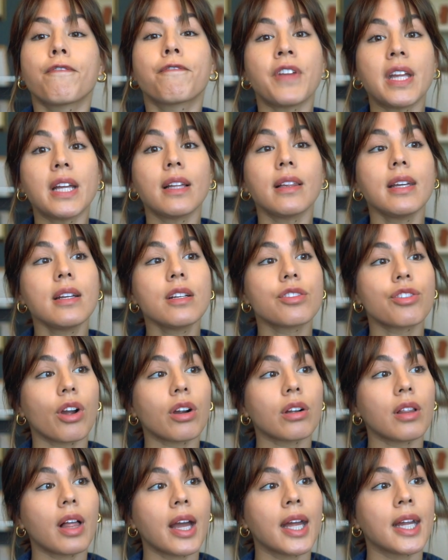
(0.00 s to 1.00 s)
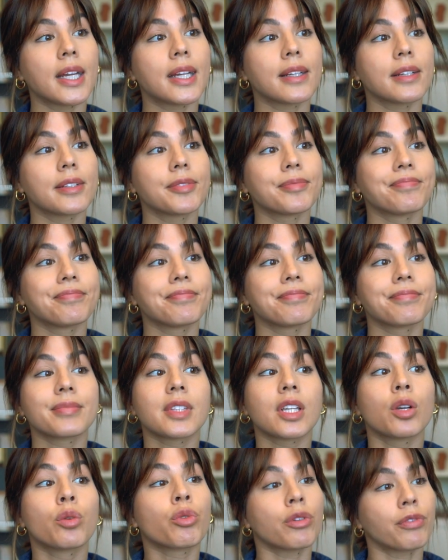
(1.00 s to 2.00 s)
Feelings are like
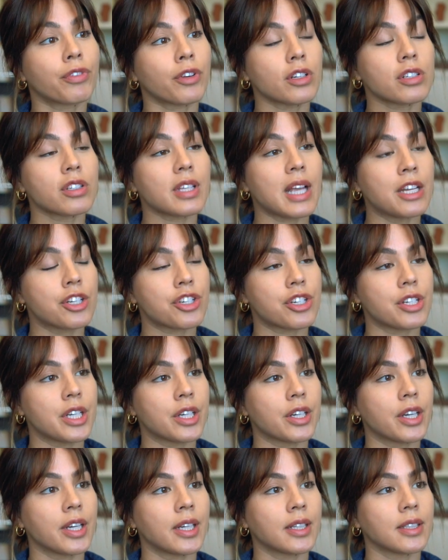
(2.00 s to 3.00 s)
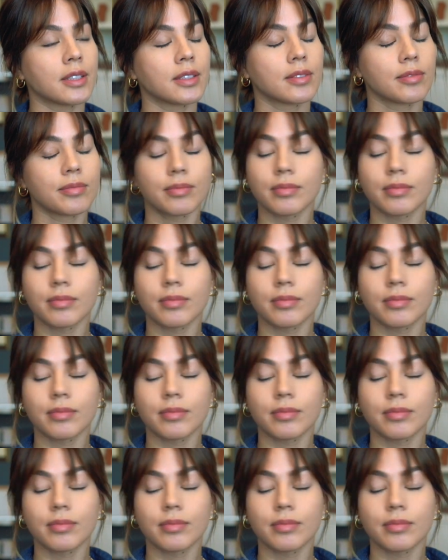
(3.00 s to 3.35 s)
reverse engineering